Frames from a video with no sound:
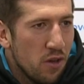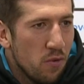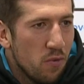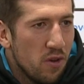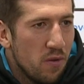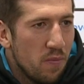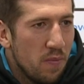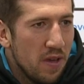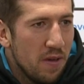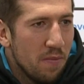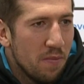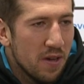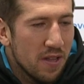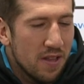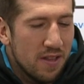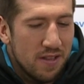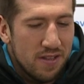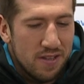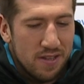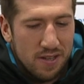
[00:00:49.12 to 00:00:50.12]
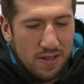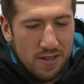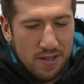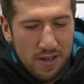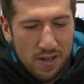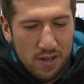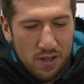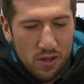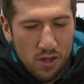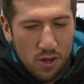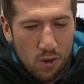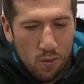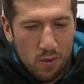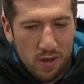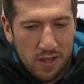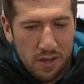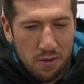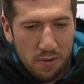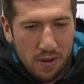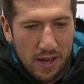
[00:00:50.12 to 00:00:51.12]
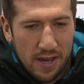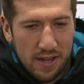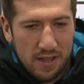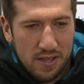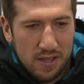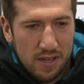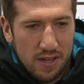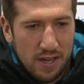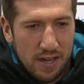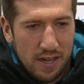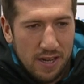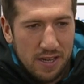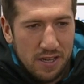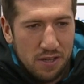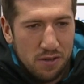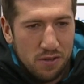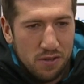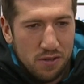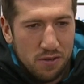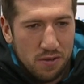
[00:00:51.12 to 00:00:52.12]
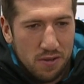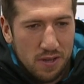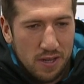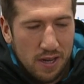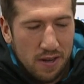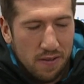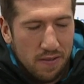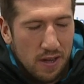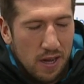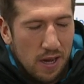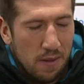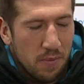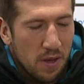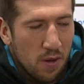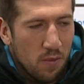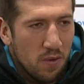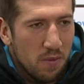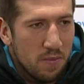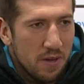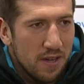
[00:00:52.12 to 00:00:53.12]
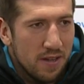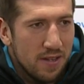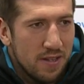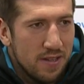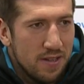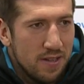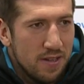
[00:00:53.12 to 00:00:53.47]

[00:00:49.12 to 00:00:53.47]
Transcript: you would be, but the older you get, you kind of calm down a bit.